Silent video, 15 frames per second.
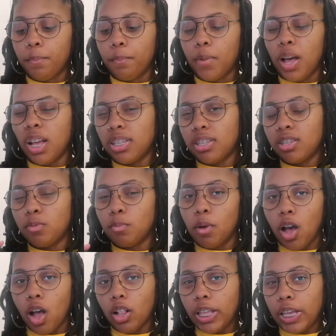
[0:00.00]
A
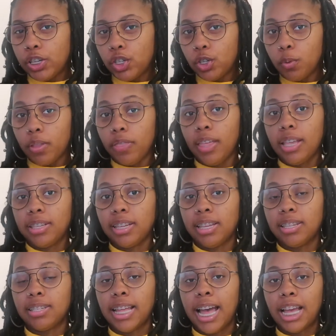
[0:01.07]
small issue with this
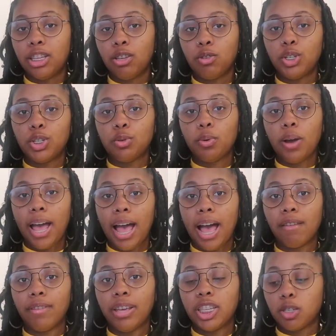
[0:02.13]
is that you do
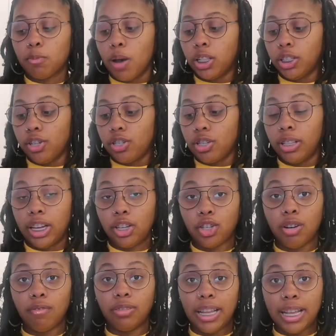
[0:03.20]
have a smaller selection
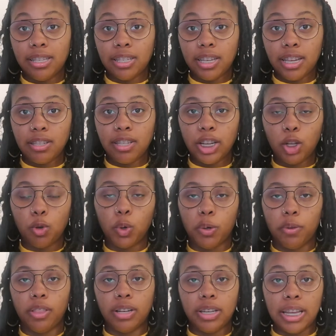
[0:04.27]
of lenses than you would
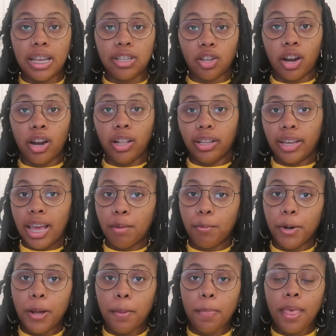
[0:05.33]
with the DSLR
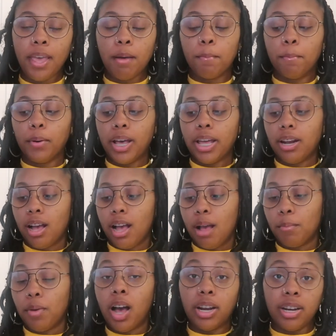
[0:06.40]
camera, but
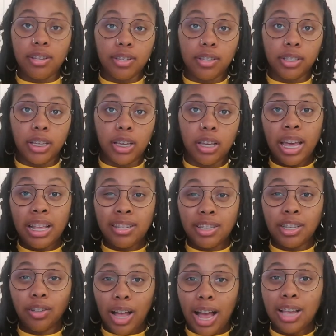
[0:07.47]
honestly, it
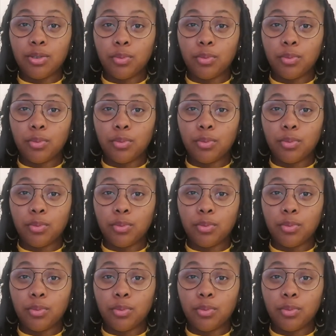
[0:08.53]
still has